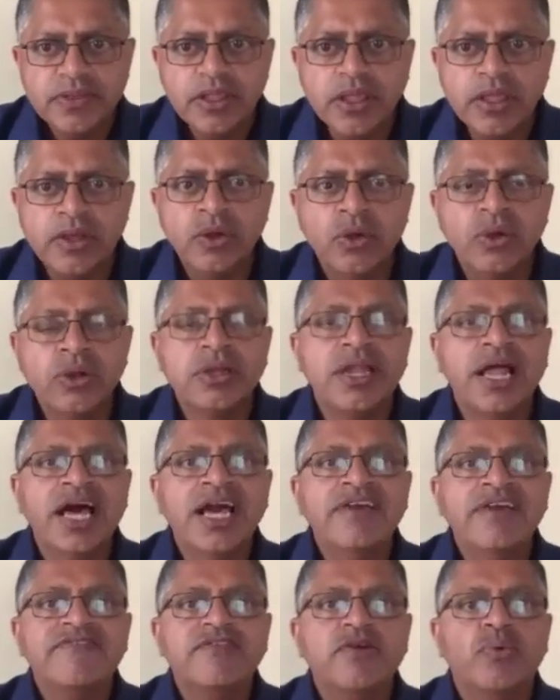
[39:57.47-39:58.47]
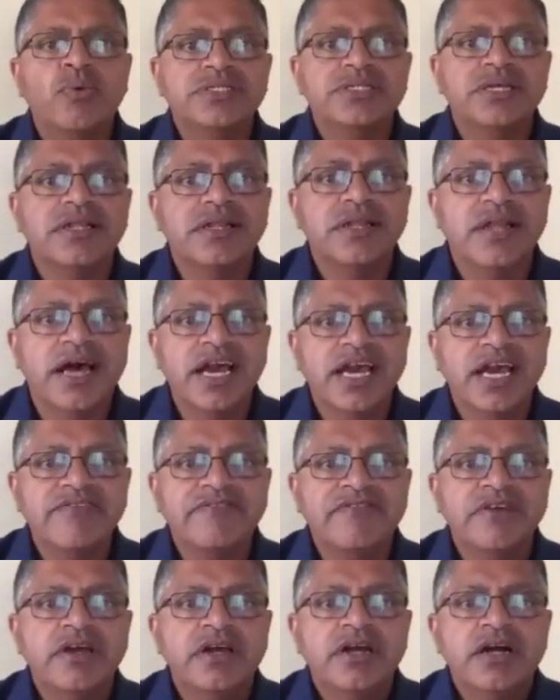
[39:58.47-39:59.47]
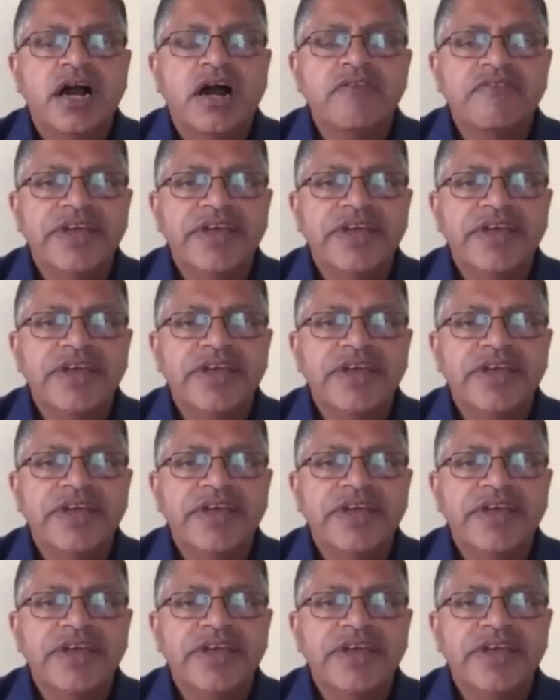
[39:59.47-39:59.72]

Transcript: her life was a life of